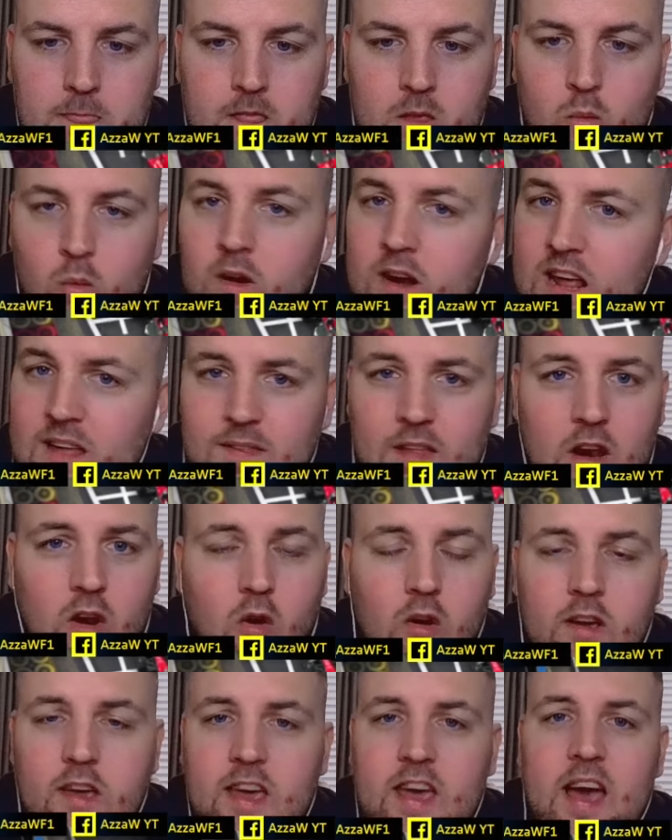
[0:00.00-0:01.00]
We need the
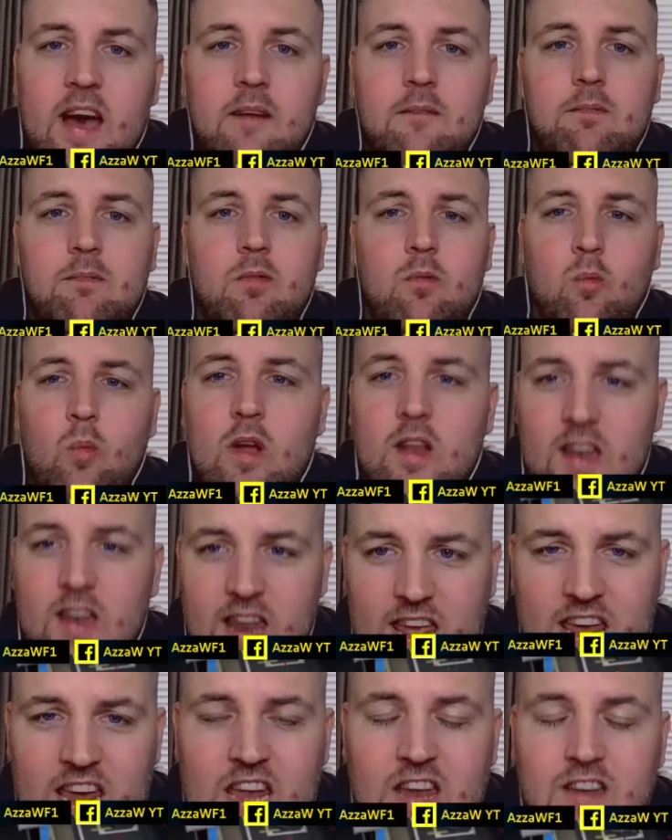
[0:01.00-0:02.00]
luck here. We
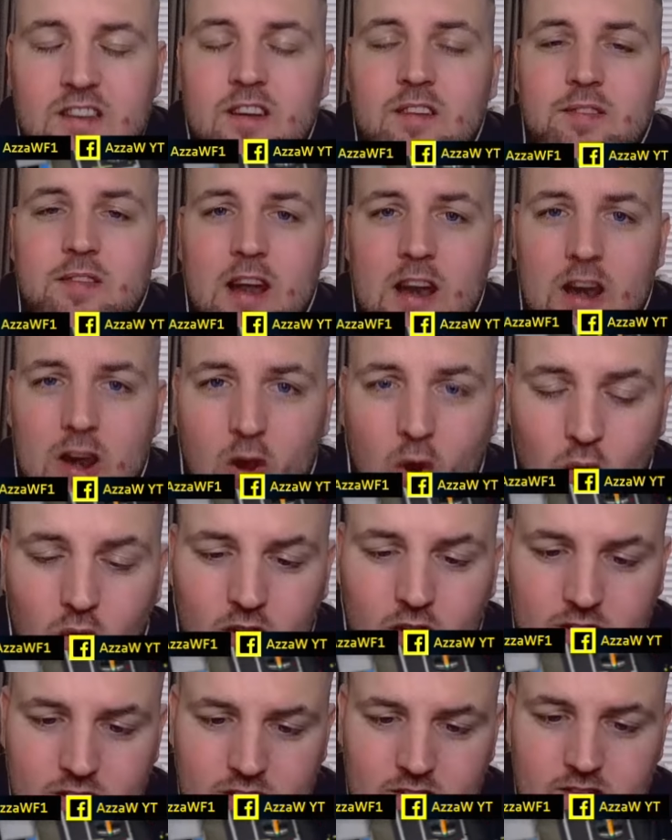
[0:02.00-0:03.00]
need the
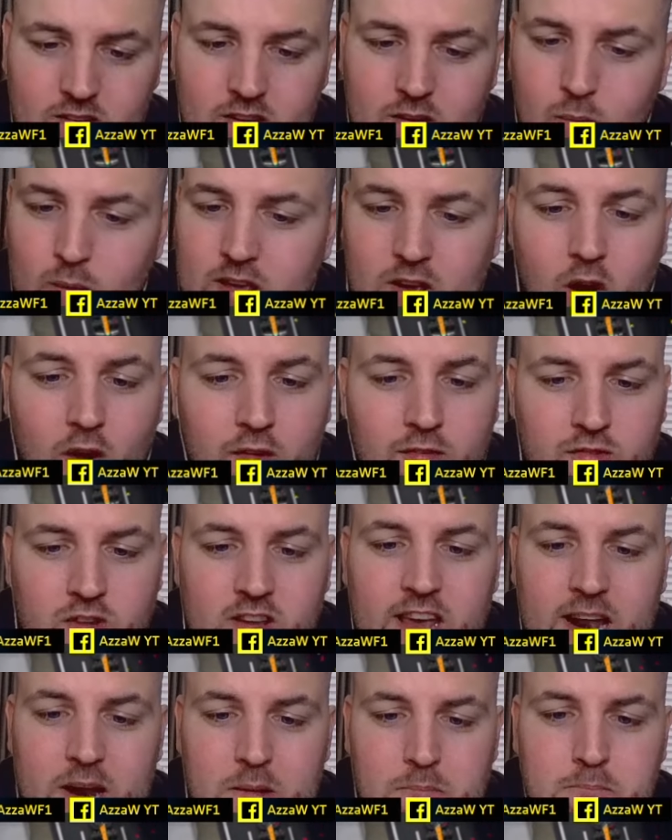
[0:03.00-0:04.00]
luck. We often
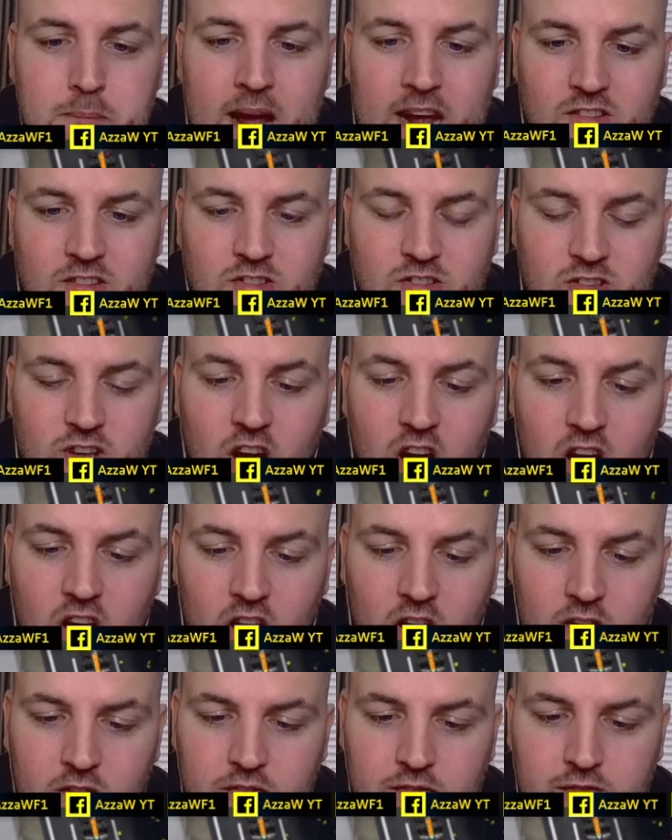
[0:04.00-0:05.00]
get a bad
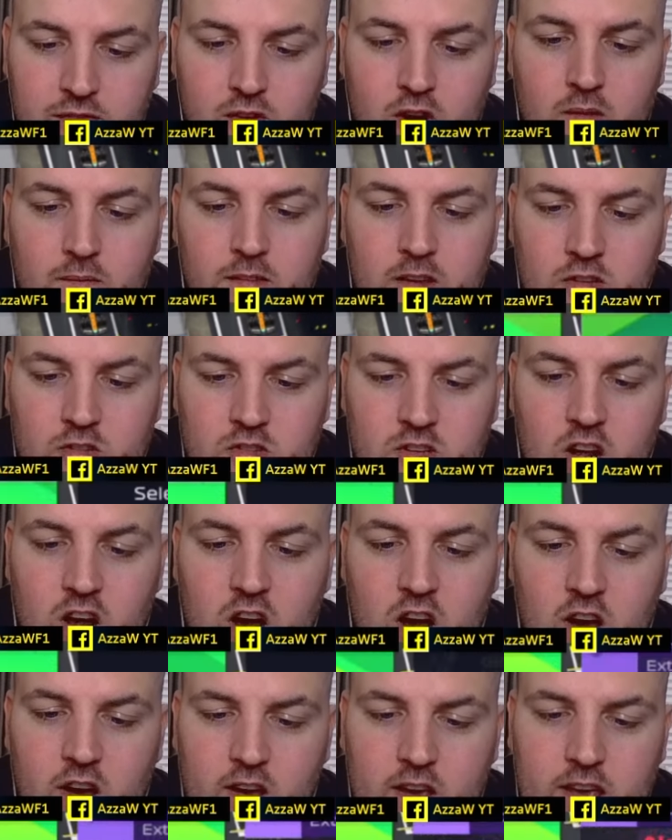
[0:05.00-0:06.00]
start from the
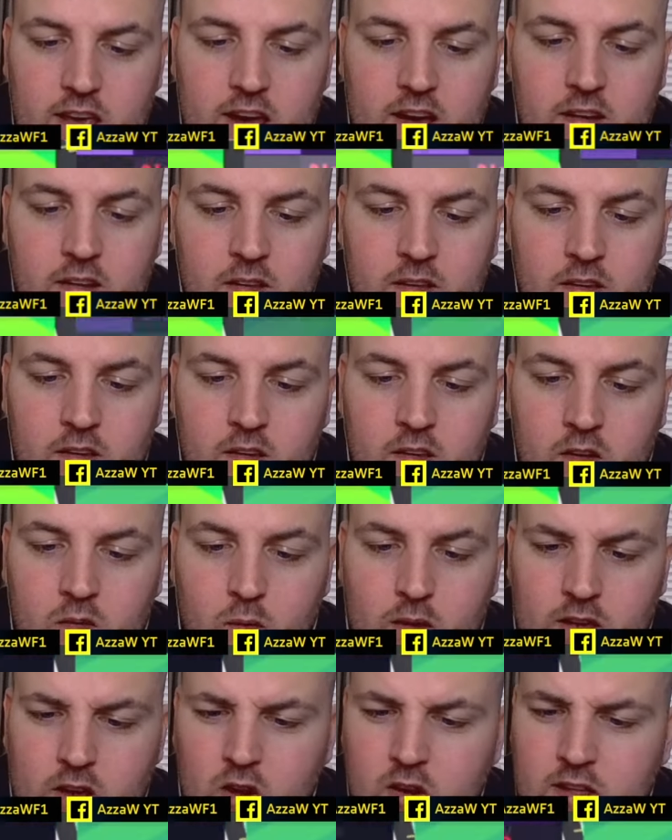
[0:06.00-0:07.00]
start here.
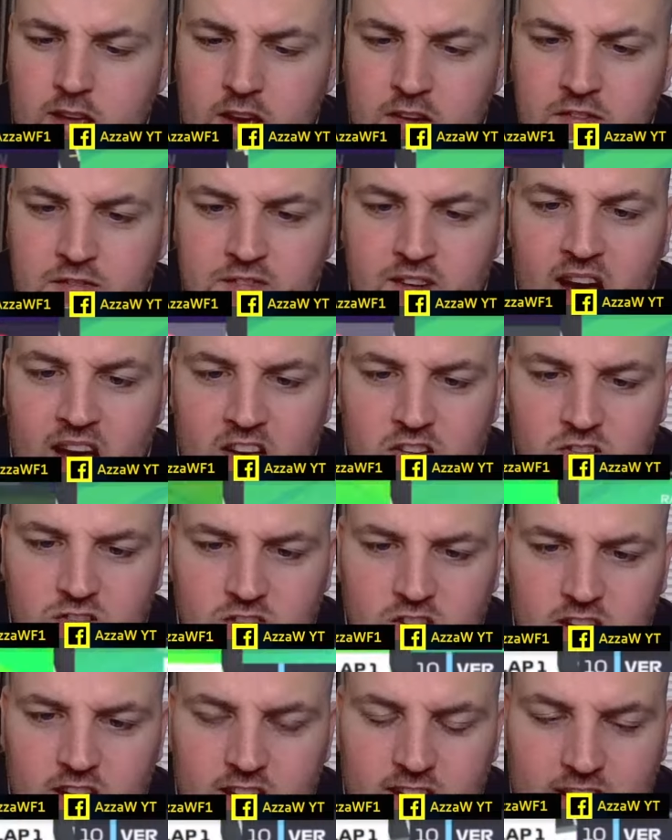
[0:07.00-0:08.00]
We're going to get
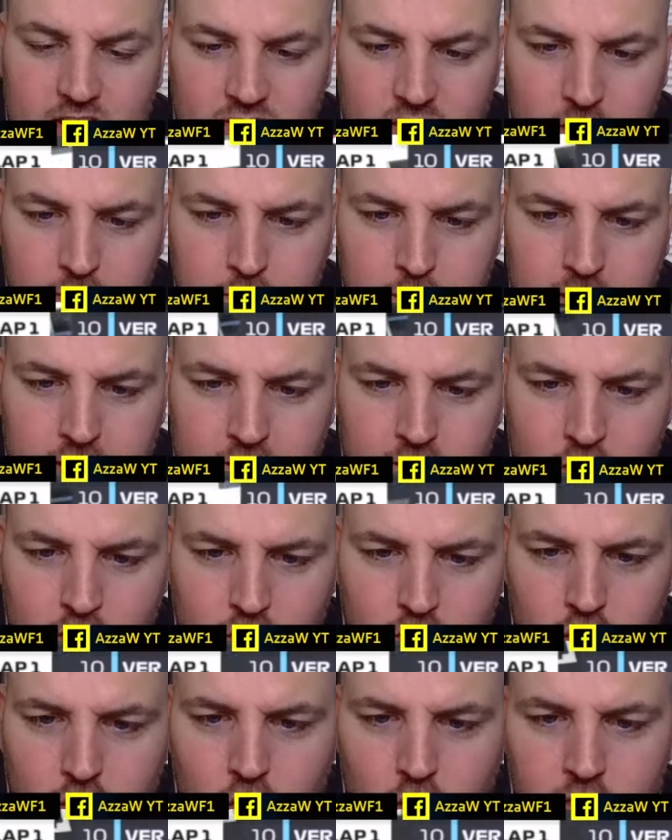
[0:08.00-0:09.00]
fast. It is a bit of a
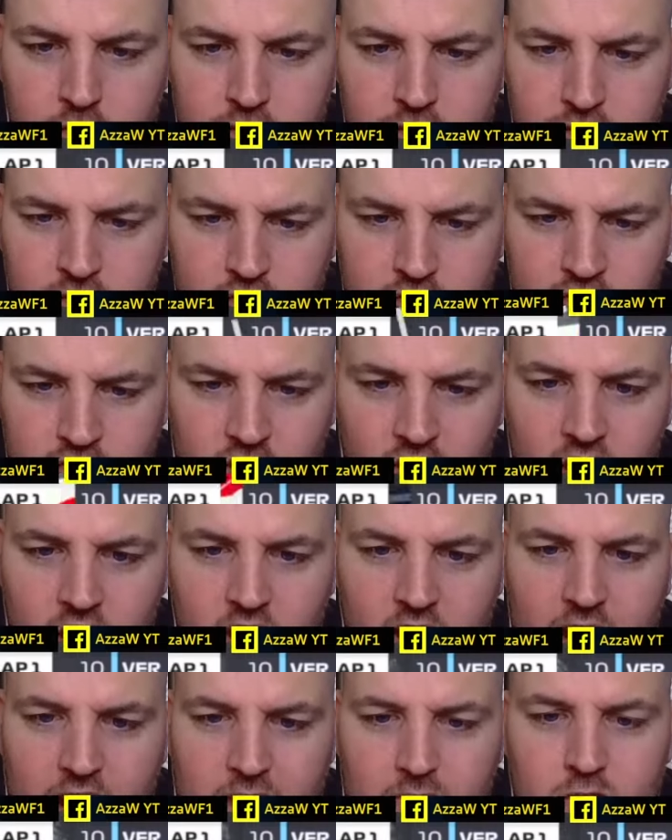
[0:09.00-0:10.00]
rough
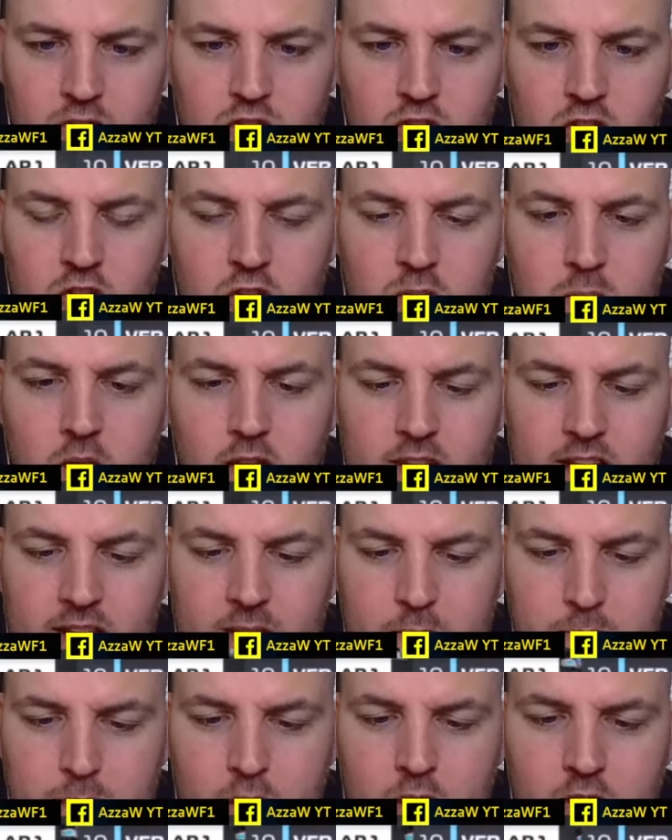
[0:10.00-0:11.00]
start. Hamilton, come on, get
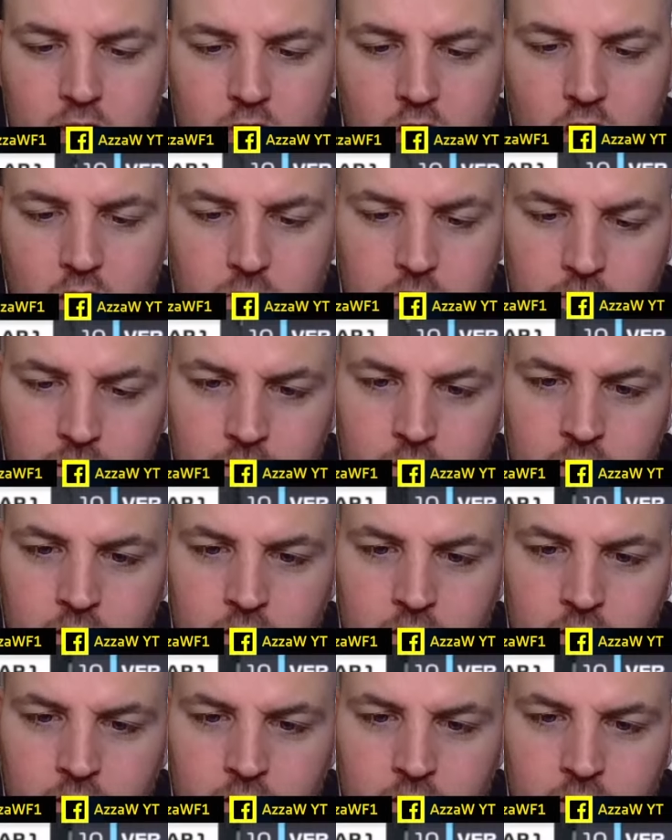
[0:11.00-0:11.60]
the burner on.